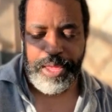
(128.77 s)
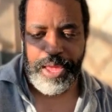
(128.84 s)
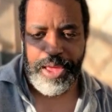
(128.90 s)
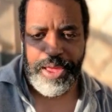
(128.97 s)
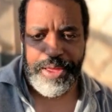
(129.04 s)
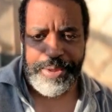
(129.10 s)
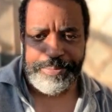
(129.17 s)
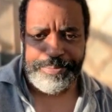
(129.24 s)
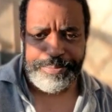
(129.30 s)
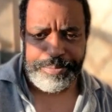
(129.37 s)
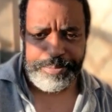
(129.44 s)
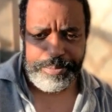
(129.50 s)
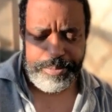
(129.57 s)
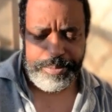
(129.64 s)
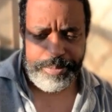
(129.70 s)
And
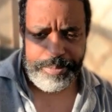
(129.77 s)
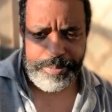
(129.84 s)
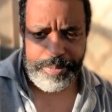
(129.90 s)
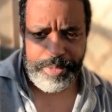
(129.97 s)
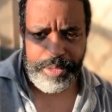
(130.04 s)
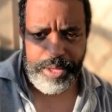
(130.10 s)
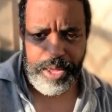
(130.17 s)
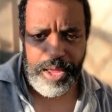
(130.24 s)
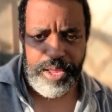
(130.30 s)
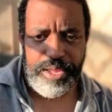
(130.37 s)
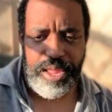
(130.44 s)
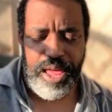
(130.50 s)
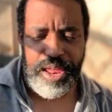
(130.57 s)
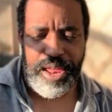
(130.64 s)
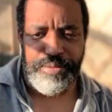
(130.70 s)
a
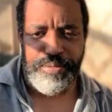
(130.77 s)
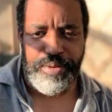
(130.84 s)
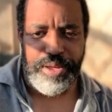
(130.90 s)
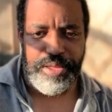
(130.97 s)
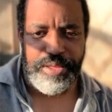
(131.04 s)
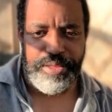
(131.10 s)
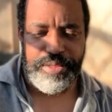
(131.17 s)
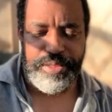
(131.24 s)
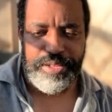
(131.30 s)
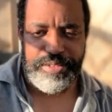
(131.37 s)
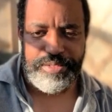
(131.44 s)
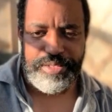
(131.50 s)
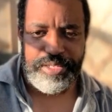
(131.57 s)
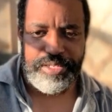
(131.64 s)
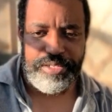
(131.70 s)
lot of what these
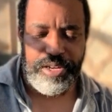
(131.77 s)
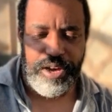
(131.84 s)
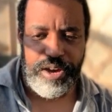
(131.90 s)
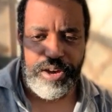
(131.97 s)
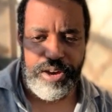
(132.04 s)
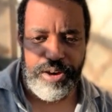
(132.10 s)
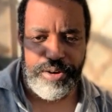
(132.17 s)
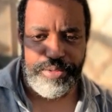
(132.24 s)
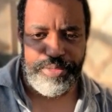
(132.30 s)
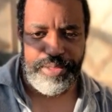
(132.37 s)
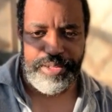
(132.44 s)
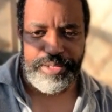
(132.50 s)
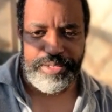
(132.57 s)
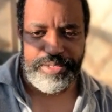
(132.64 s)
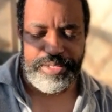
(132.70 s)
things are
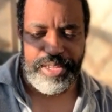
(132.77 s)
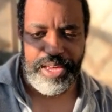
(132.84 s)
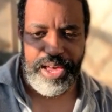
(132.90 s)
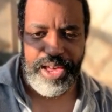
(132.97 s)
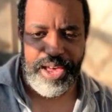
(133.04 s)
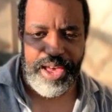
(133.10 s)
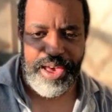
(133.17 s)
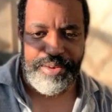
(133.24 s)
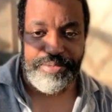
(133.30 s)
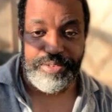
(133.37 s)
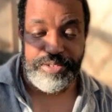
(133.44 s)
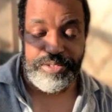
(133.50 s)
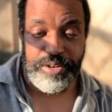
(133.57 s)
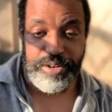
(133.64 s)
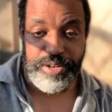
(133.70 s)
things that I have
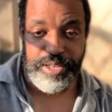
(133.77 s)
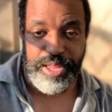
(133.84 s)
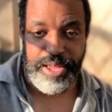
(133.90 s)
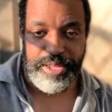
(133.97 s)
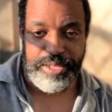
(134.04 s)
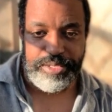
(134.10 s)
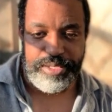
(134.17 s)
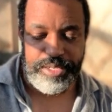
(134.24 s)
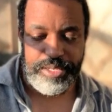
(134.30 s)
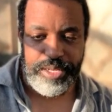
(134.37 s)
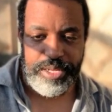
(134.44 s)
internalized,